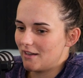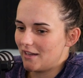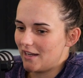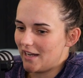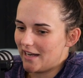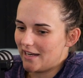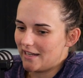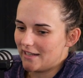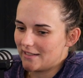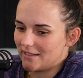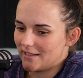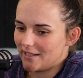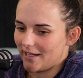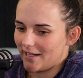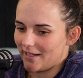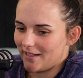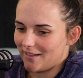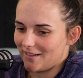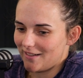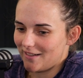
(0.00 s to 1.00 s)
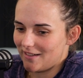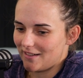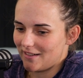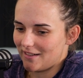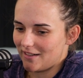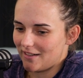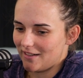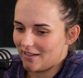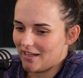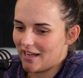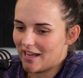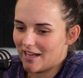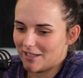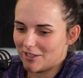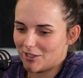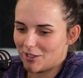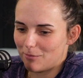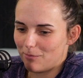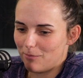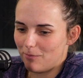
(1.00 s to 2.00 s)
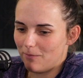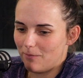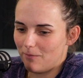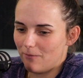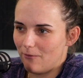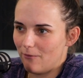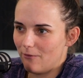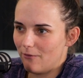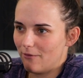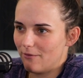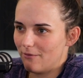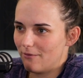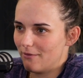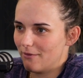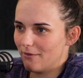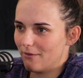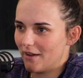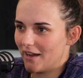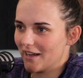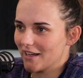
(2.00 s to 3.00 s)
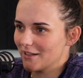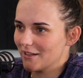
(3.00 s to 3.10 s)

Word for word: And, yeah, it was, fuck,